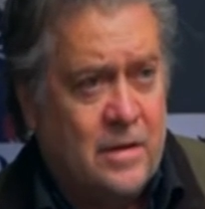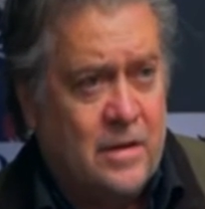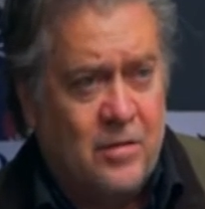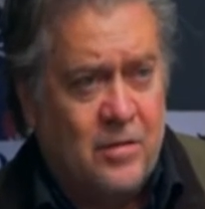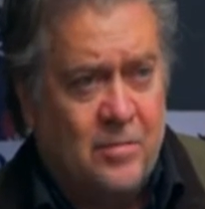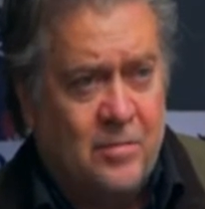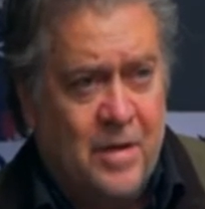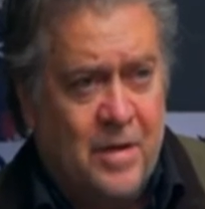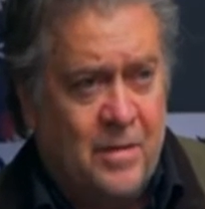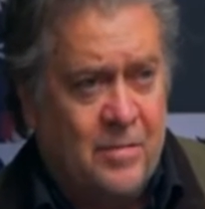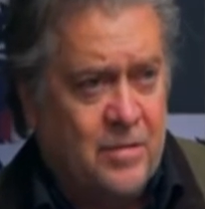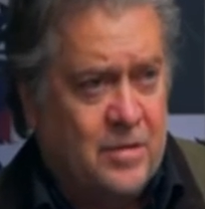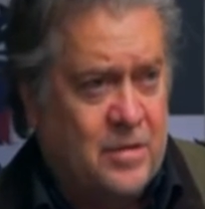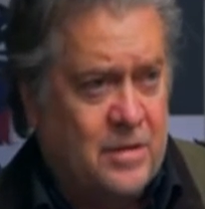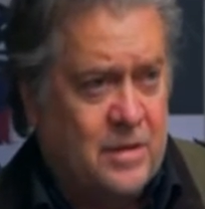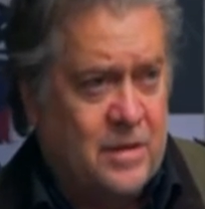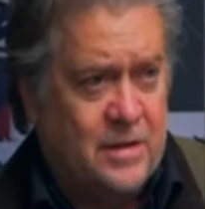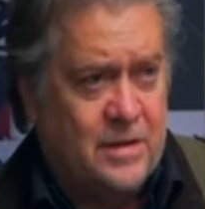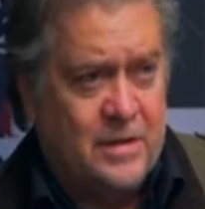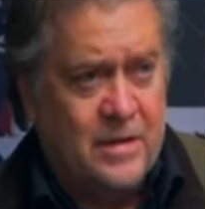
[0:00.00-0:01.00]
So people
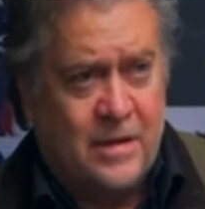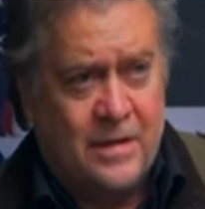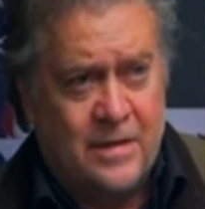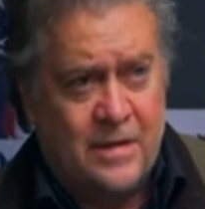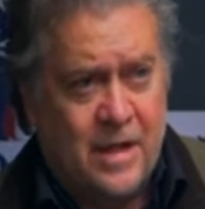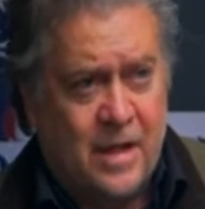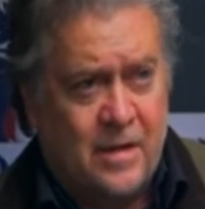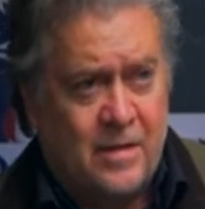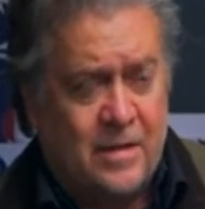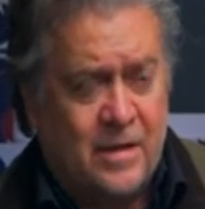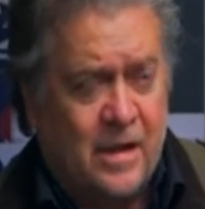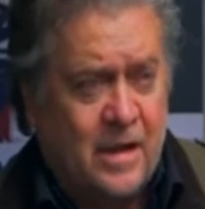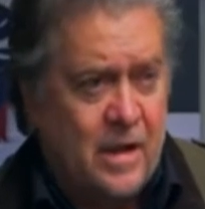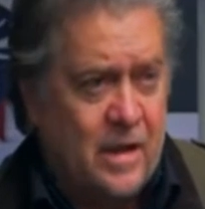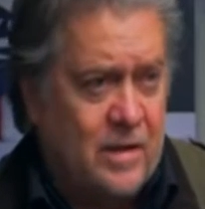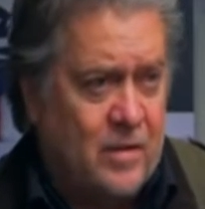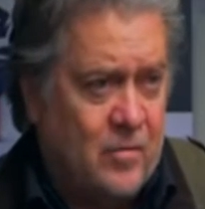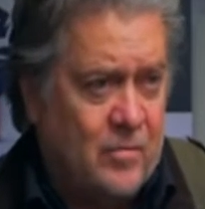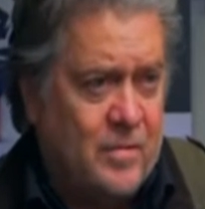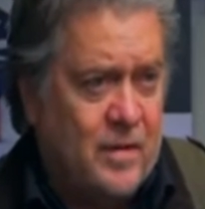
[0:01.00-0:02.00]
should just discount that. And
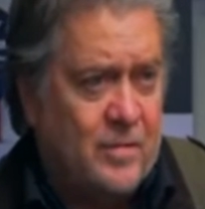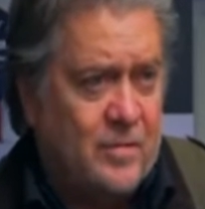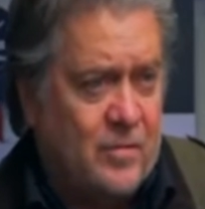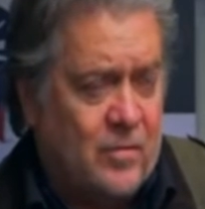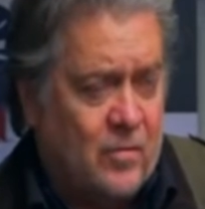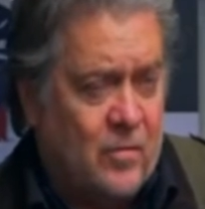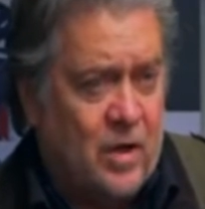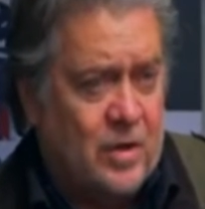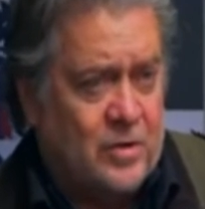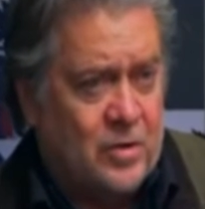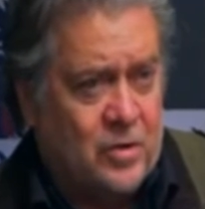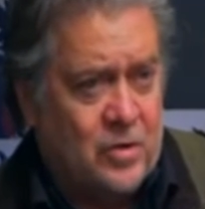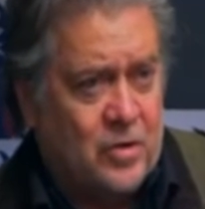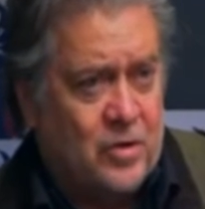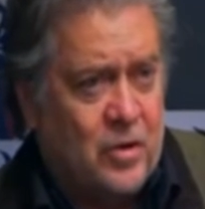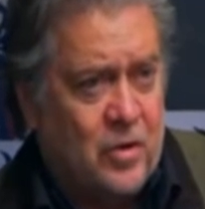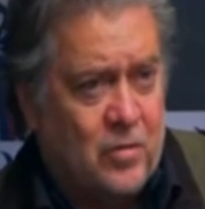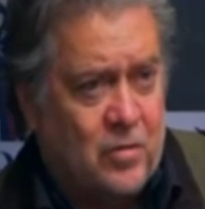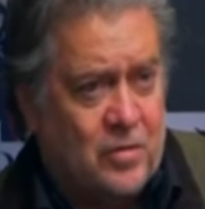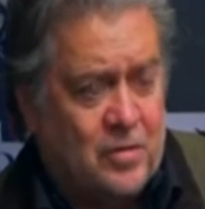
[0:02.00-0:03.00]
I know people that watch your
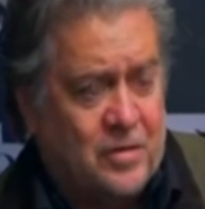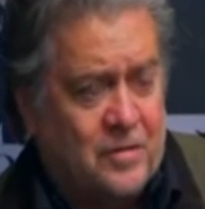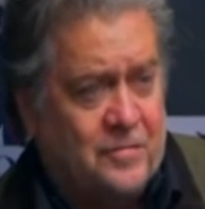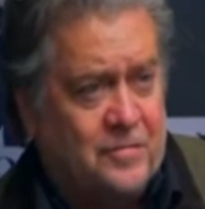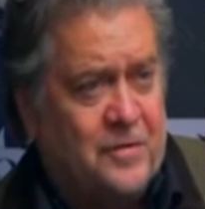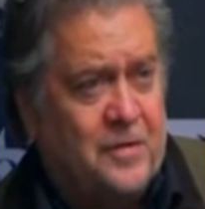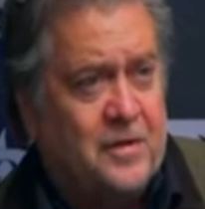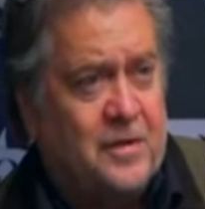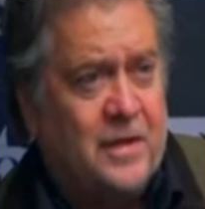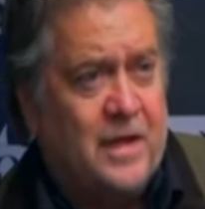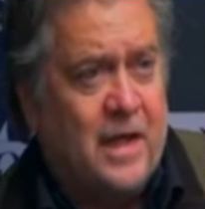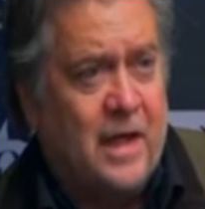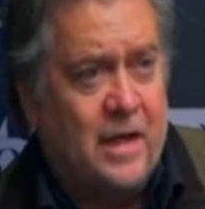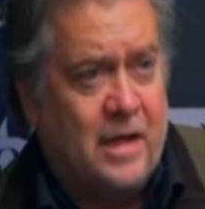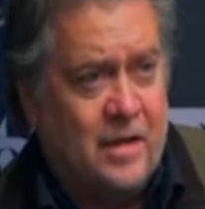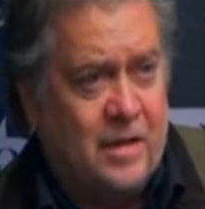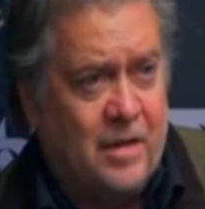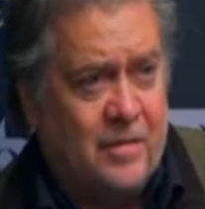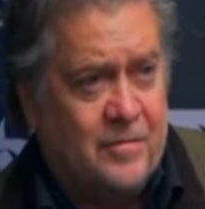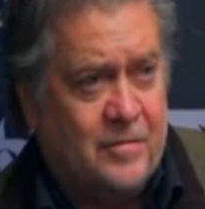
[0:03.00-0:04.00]
show are
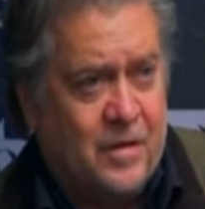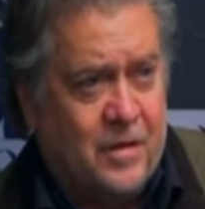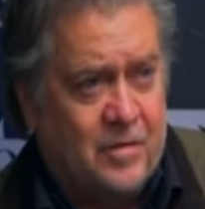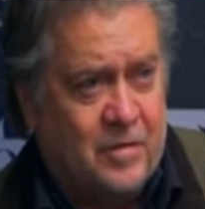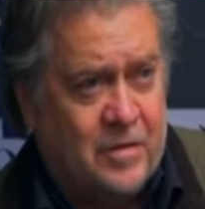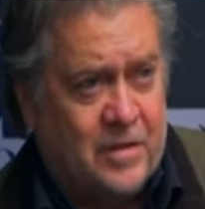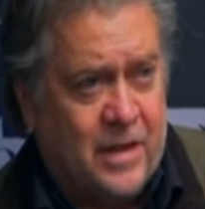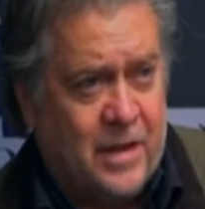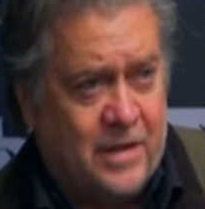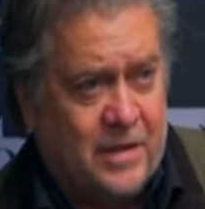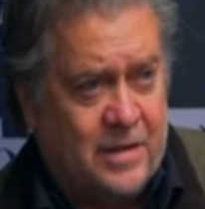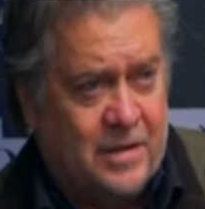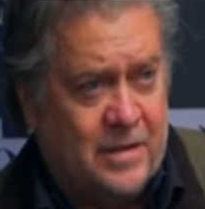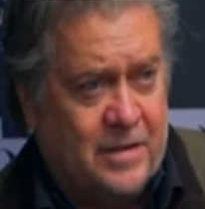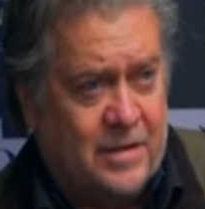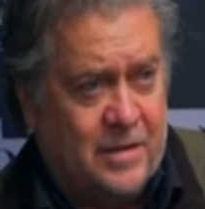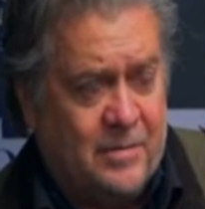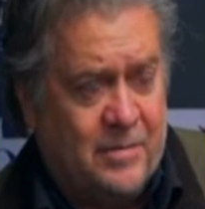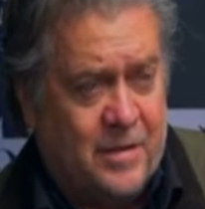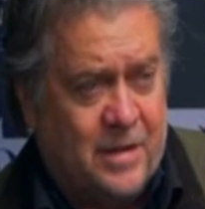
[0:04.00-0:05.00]
sophisticated enough to understand the
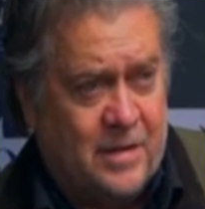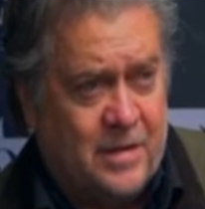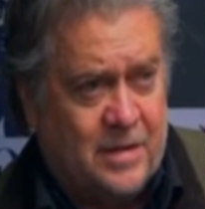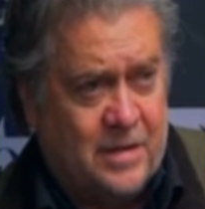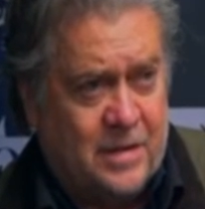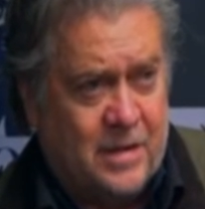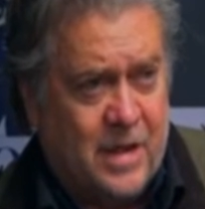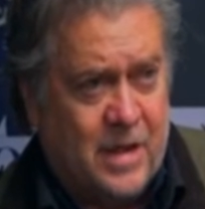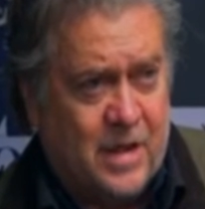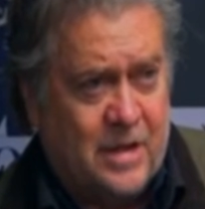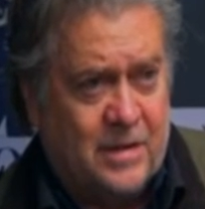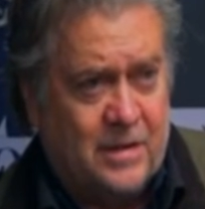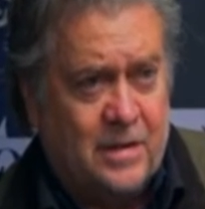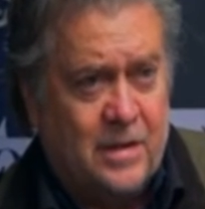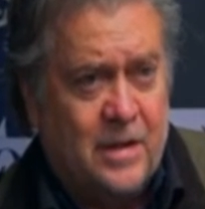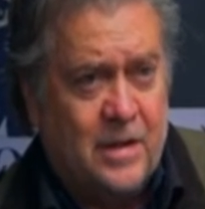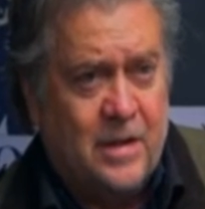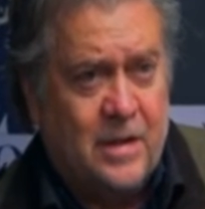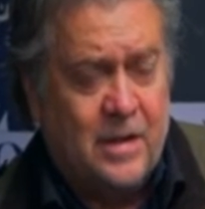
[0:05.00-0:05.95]
CCP just lies.